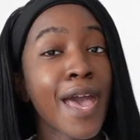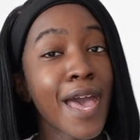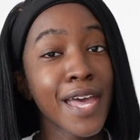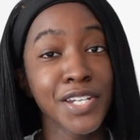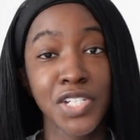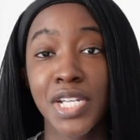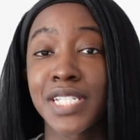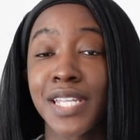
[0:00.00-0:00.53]

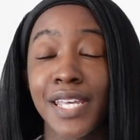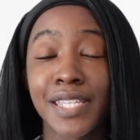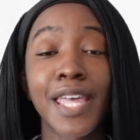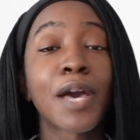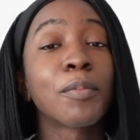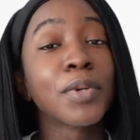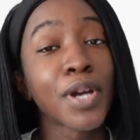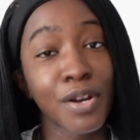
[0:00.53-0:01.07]
And just like
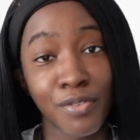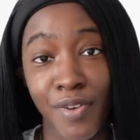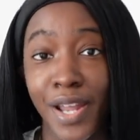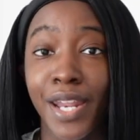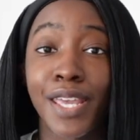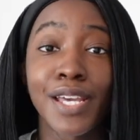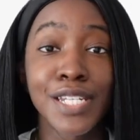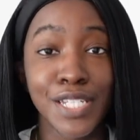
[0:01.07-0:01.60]
that, we are
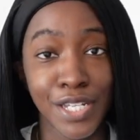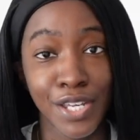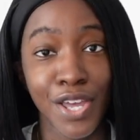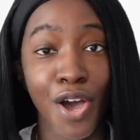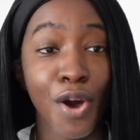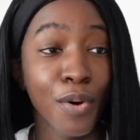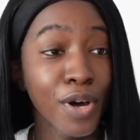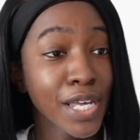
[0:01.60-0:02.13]
ready to
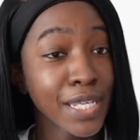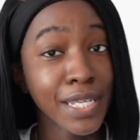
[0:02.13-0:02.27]
go.